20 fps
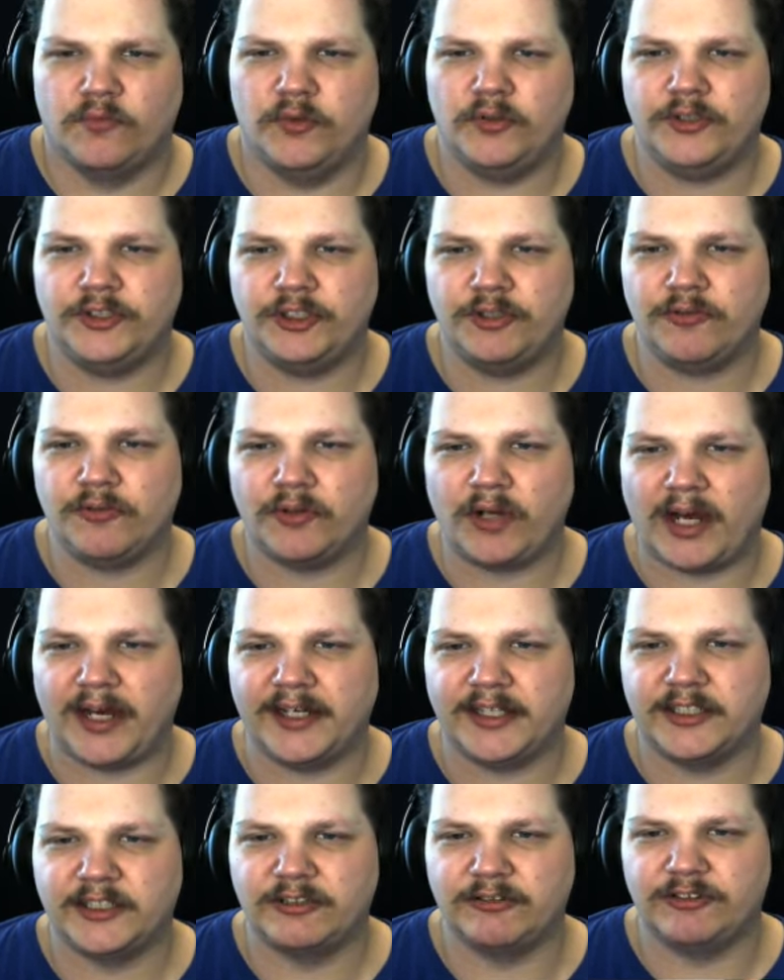Would you
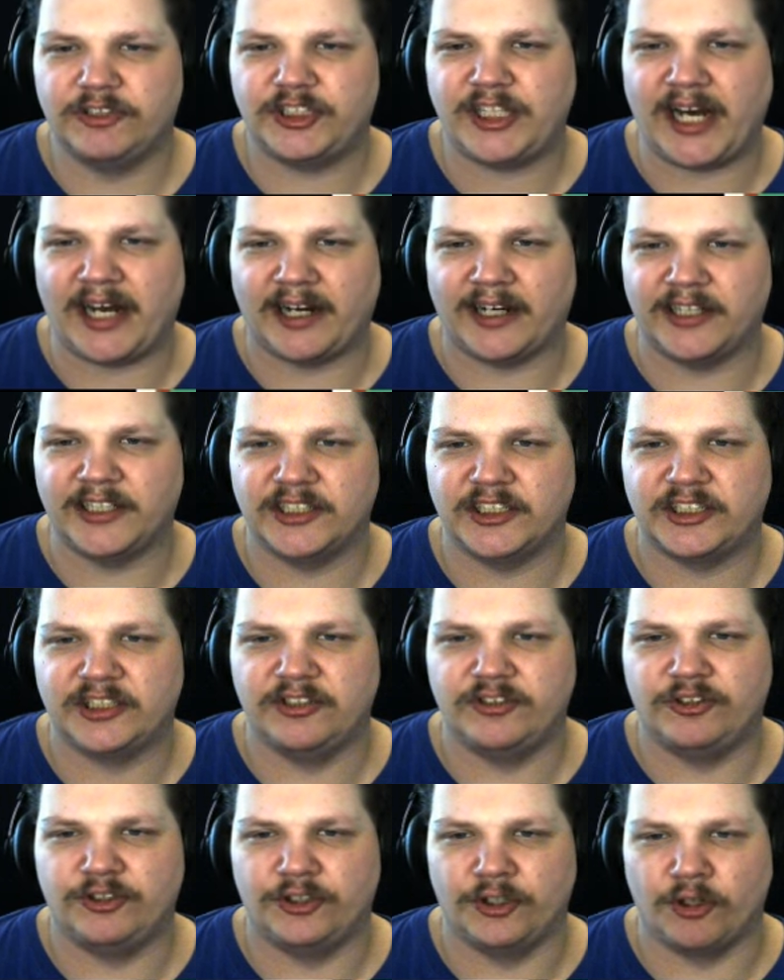like to challenge
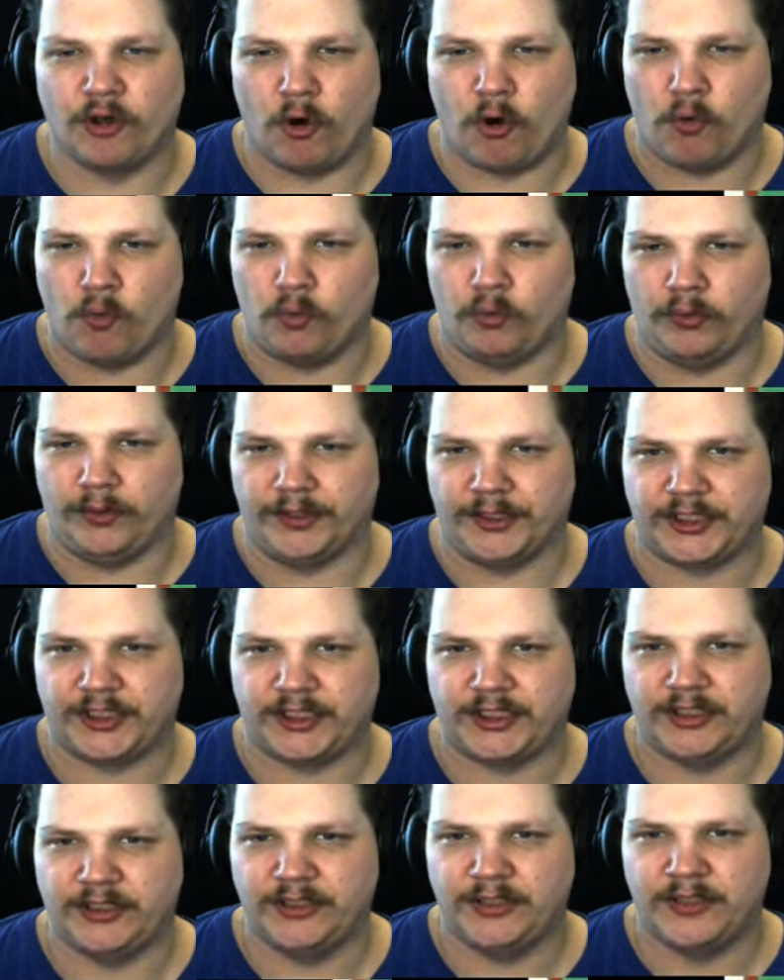Jones?